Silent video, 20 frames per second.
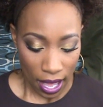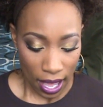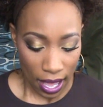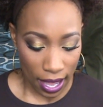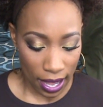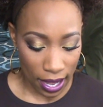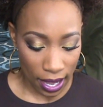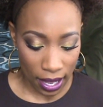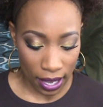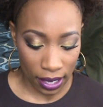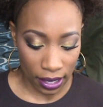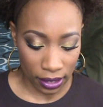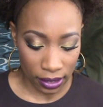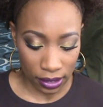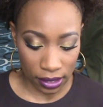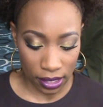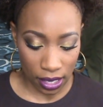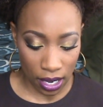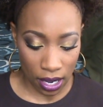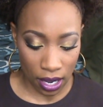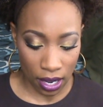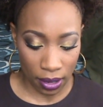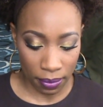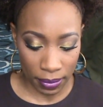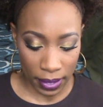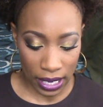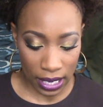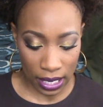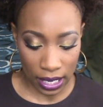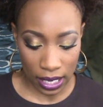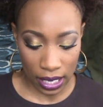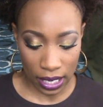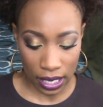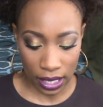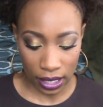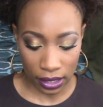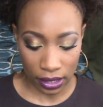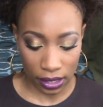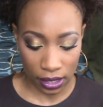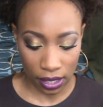And in
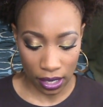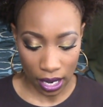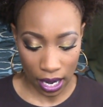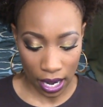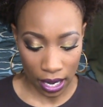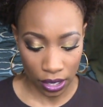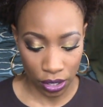it, I